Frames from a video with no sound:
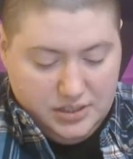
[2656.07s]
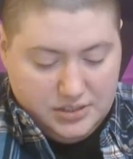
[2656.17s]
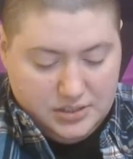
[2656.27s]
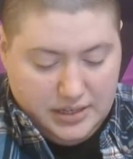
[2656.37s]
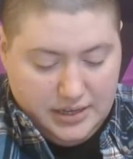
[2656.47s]

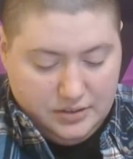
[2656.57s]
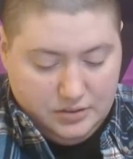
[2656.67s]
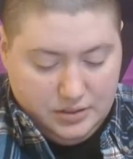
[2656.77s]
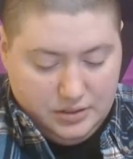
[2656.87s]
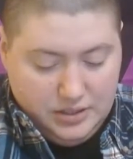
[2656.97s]

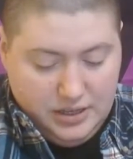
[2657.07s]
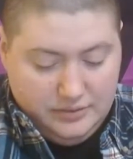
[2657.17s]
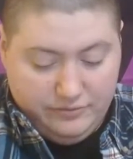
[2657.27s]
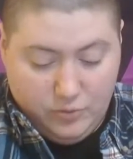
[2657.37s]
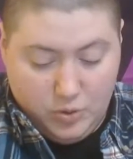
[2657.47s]
societally
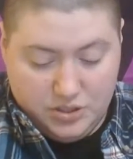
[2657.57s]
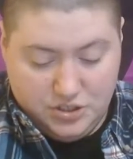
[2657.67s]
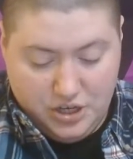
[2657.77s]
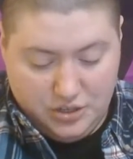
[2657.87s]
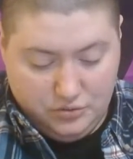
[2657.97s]
enforced
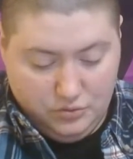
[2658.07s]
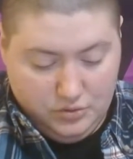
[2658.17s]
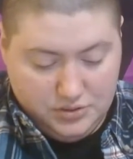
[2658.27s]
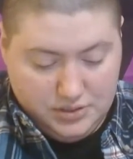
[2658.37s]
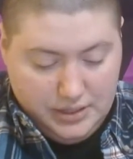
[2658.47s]
gender
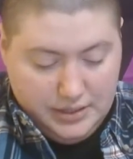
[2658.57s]
roles